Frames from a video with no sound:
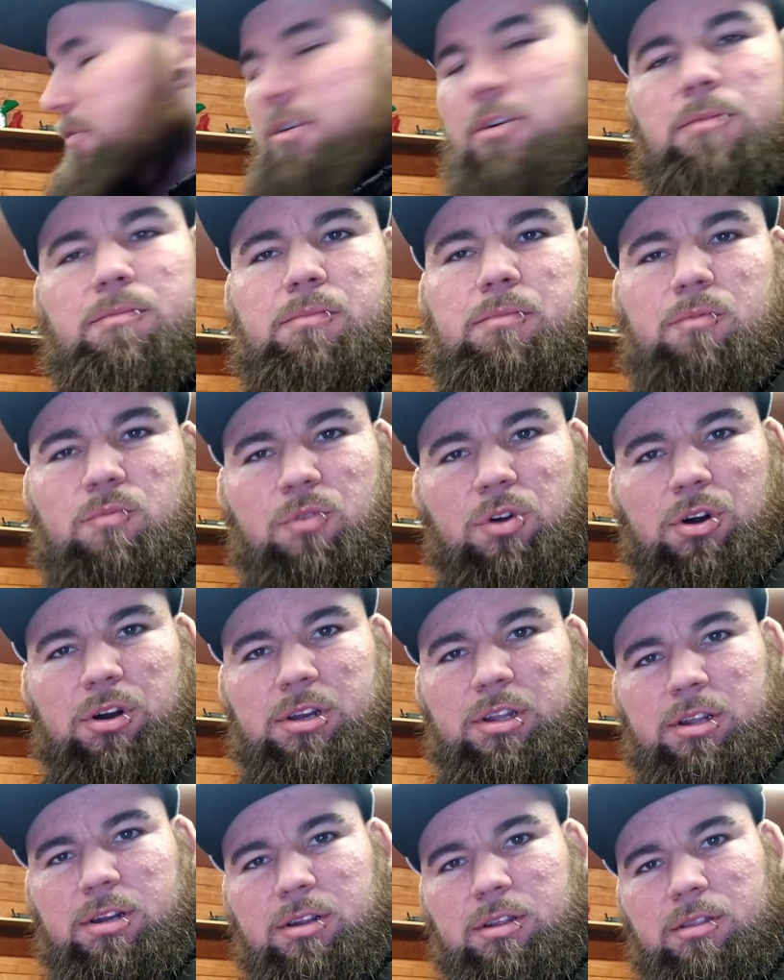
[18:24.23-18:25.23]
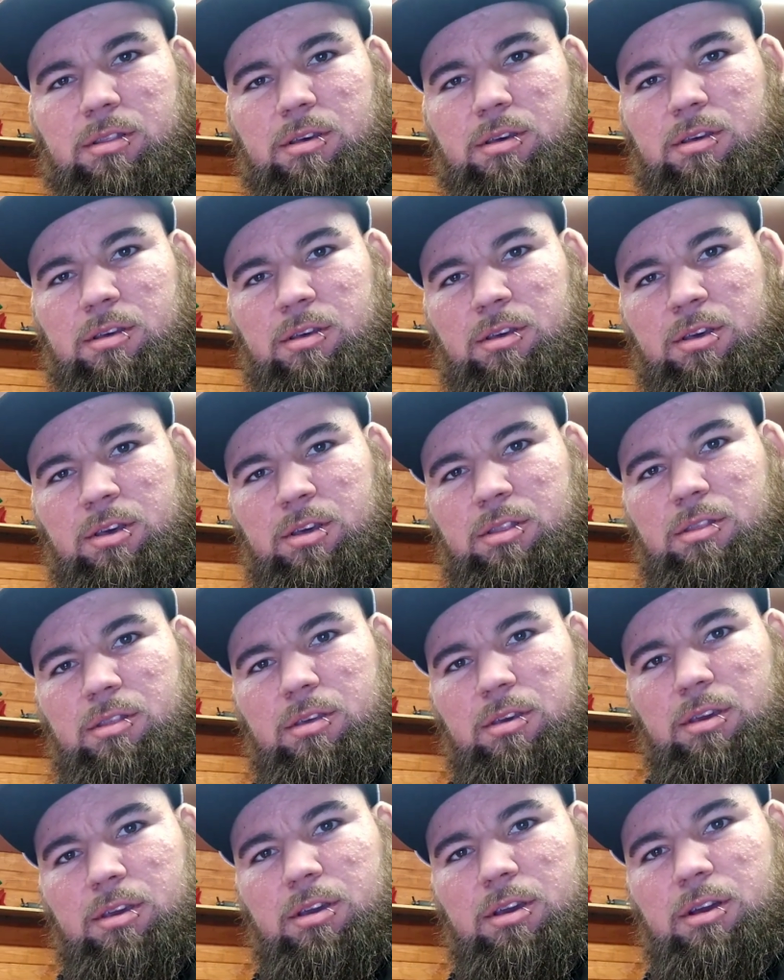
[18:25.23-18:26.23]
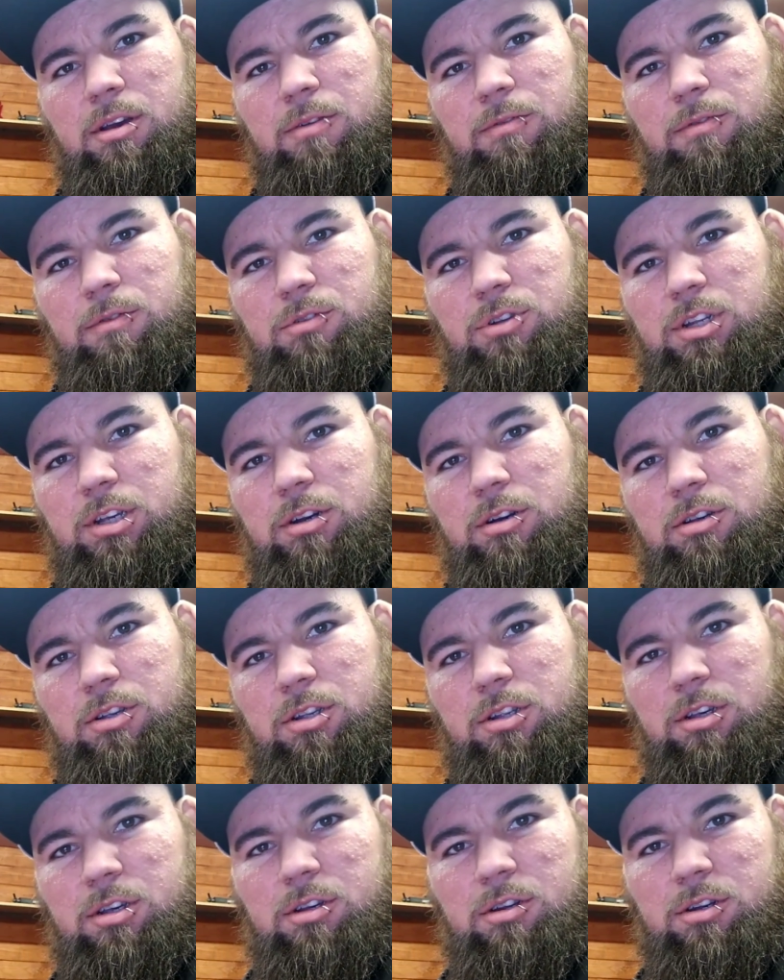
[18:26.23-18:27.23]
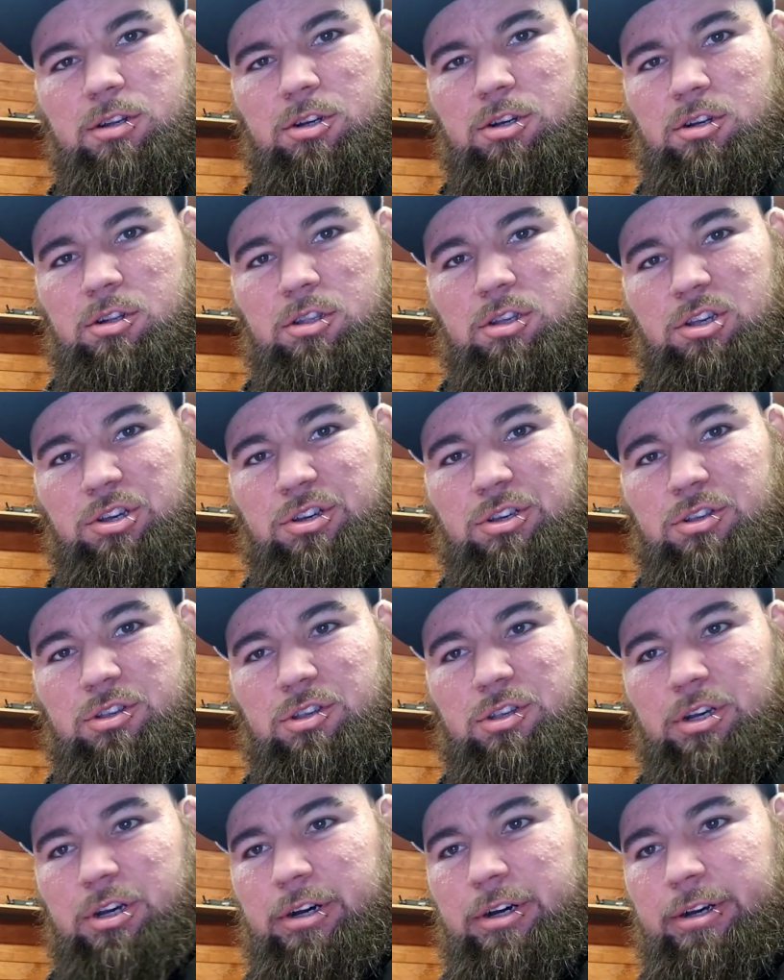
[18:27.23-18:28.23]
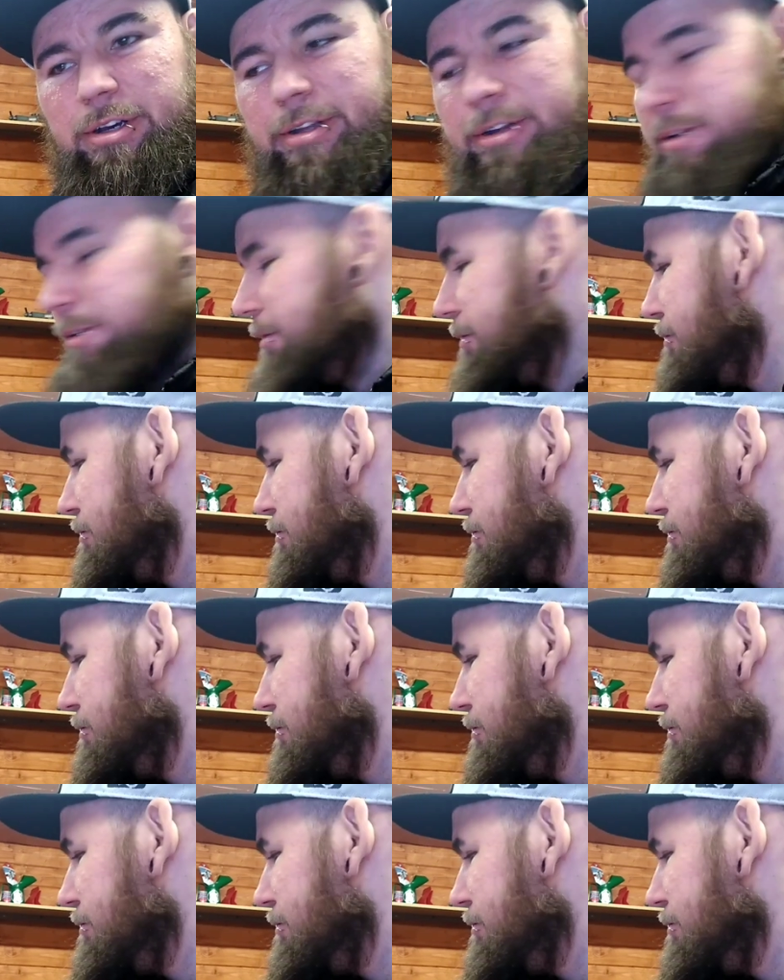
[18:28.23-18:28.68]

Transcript: for riding in the frosty, icy conditions, because I